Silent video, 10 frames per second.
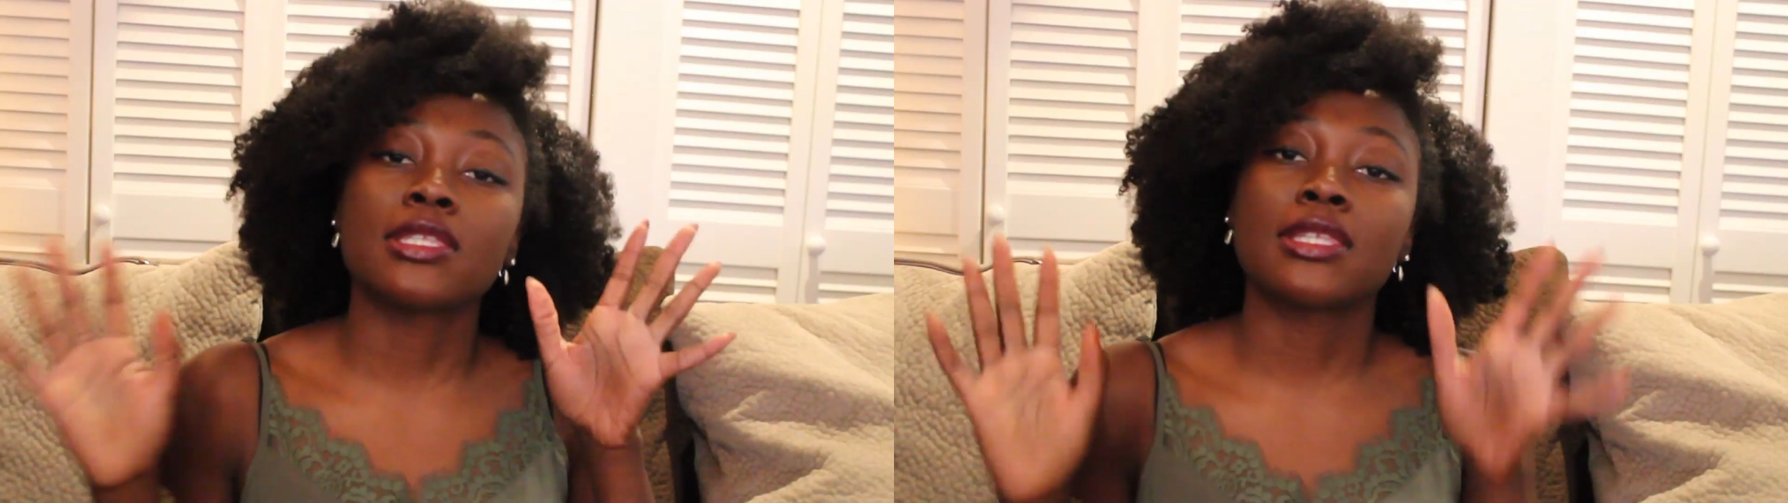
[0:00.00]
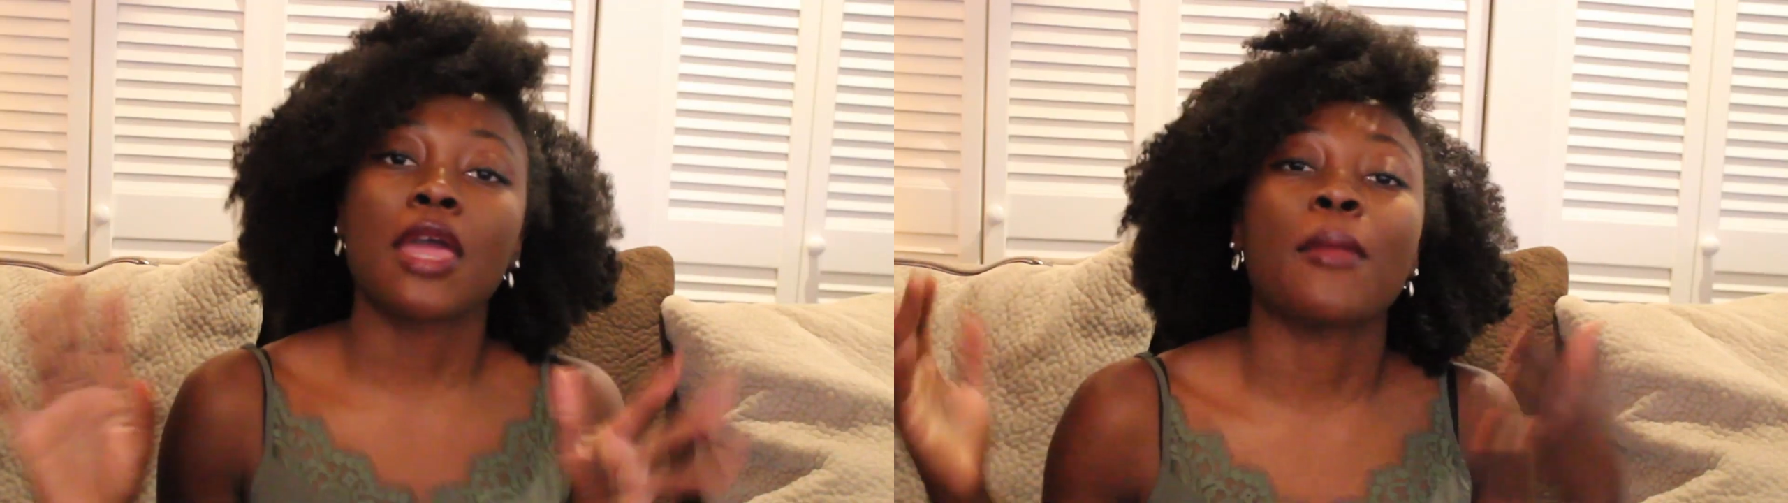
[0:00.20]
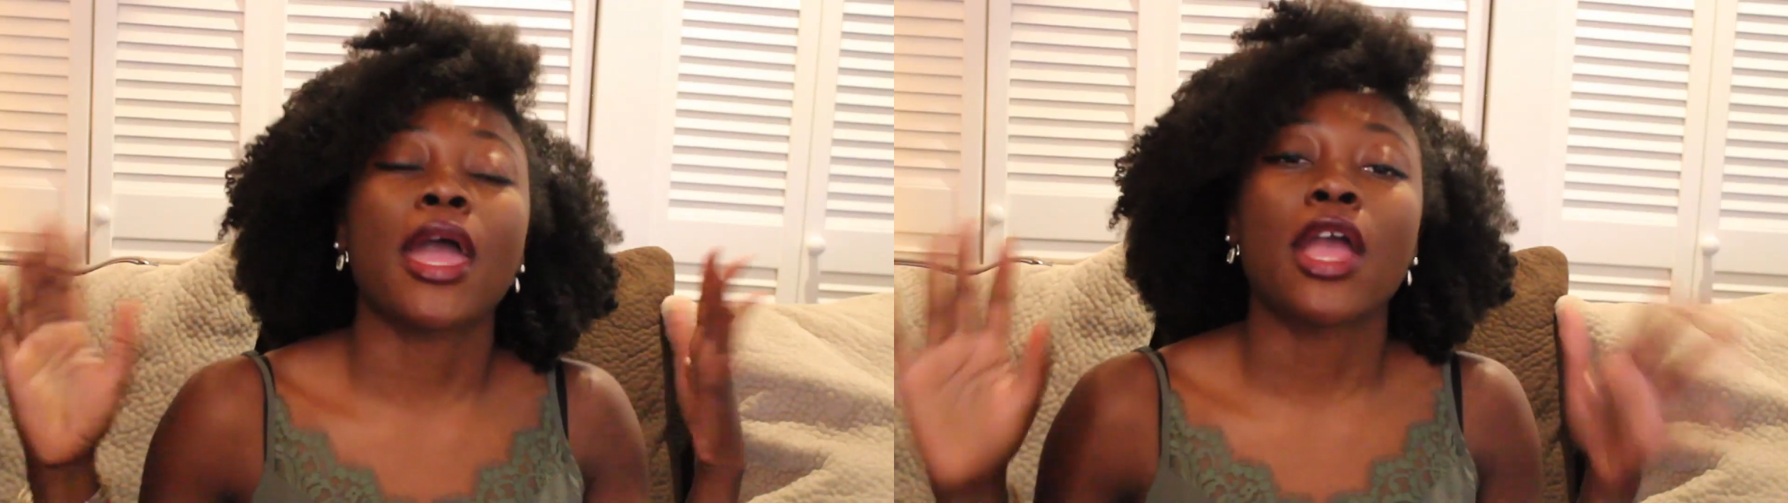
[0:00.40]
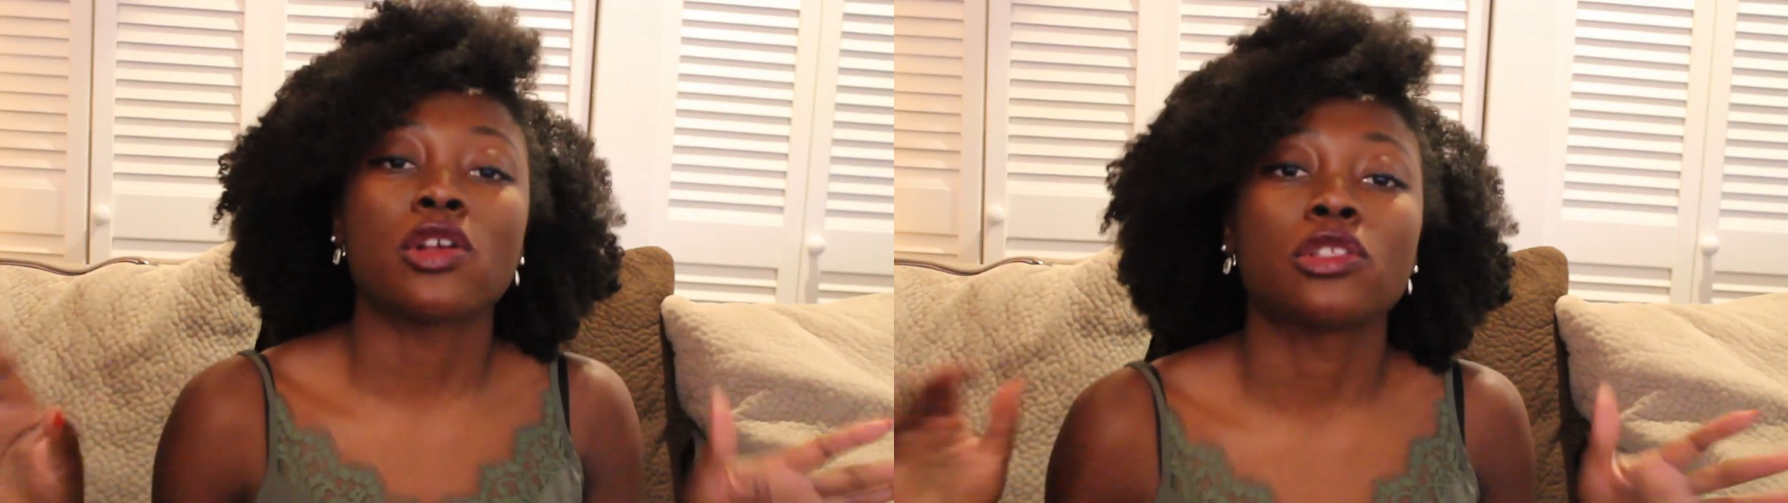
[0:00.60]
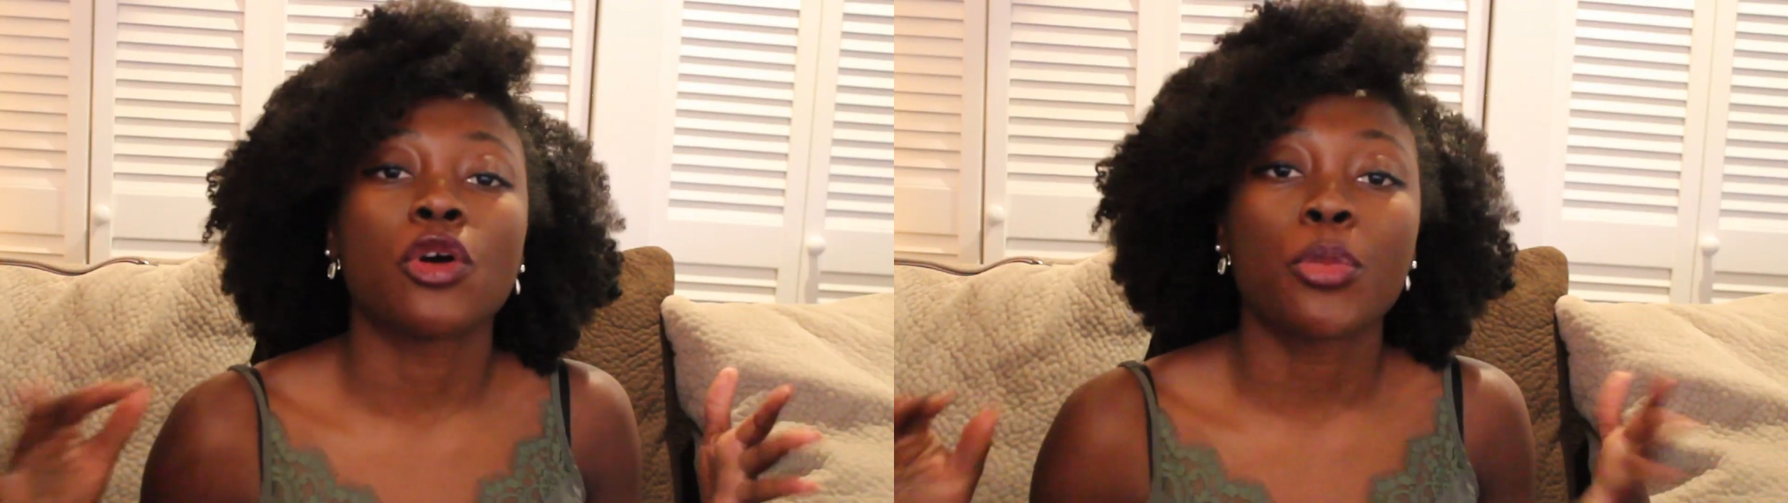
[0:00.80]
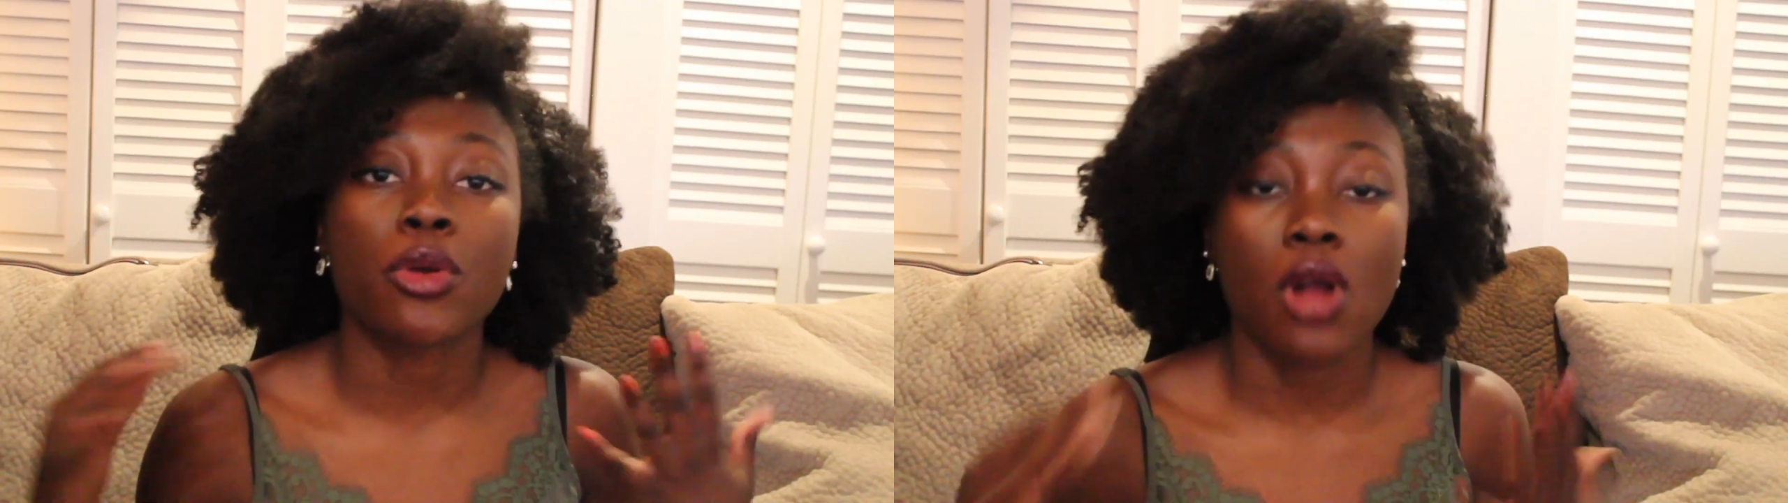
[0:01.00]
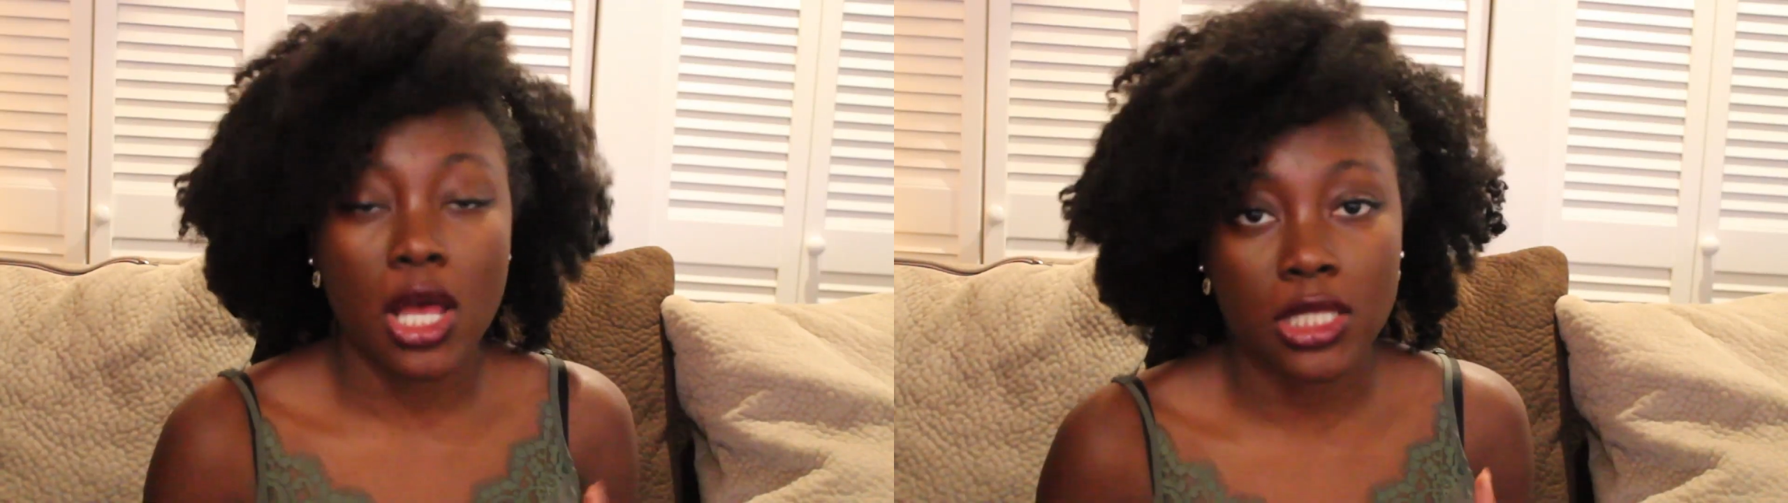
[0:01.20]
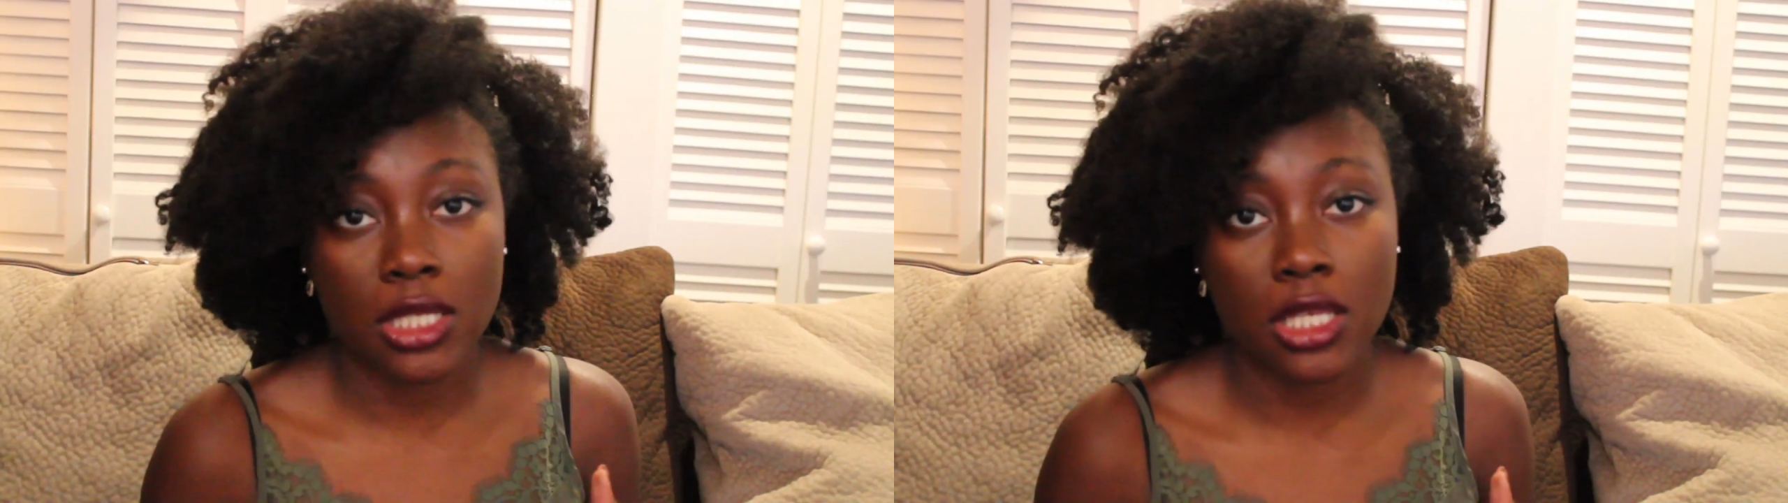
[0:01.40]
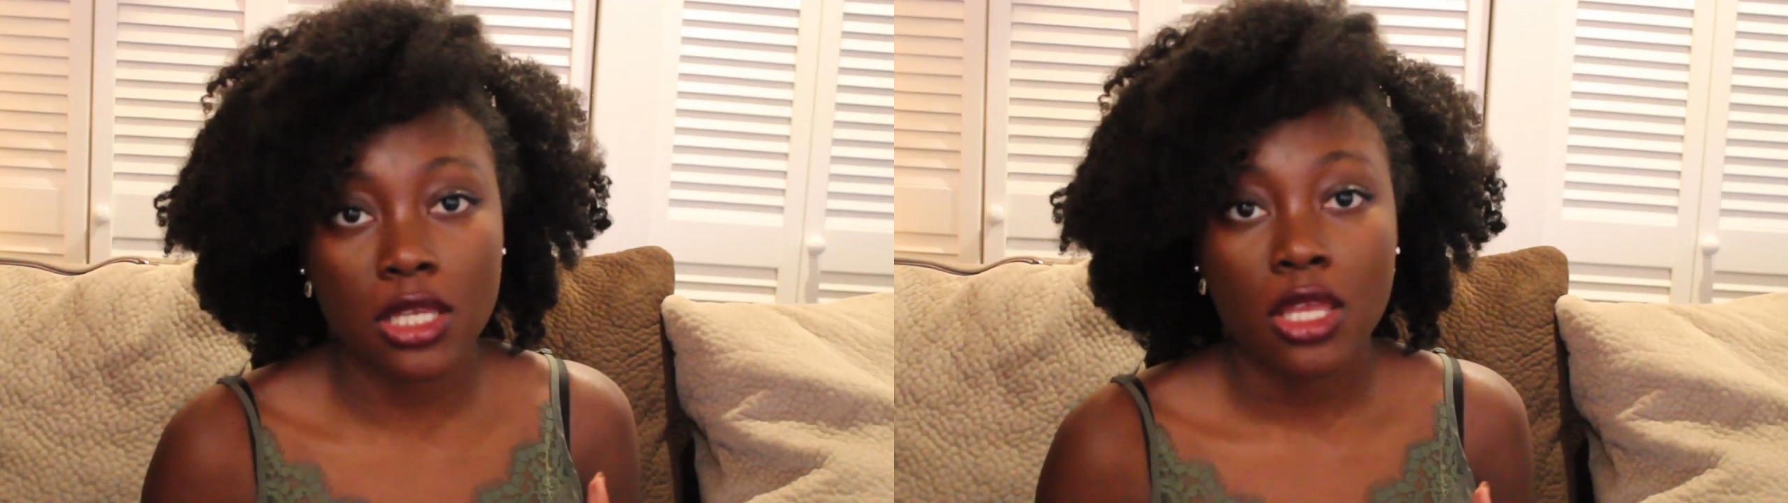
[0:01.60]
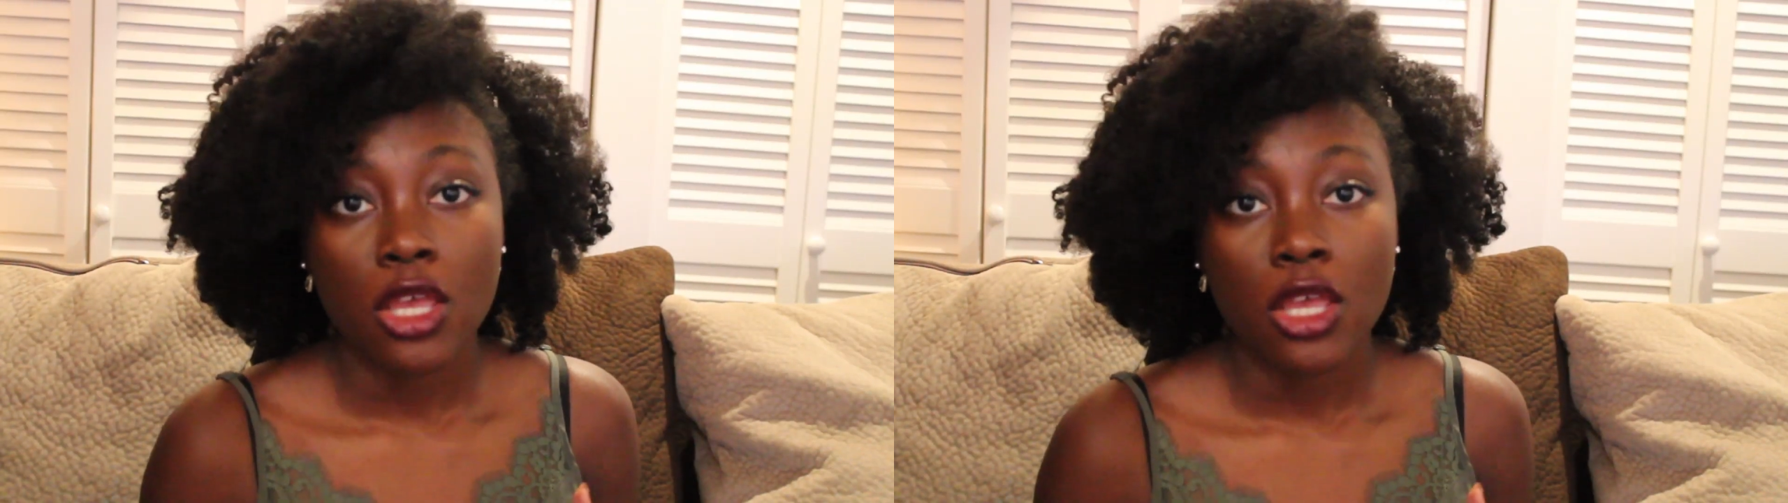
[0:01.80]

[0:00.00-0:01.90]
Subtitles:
to say my hair is low porosity,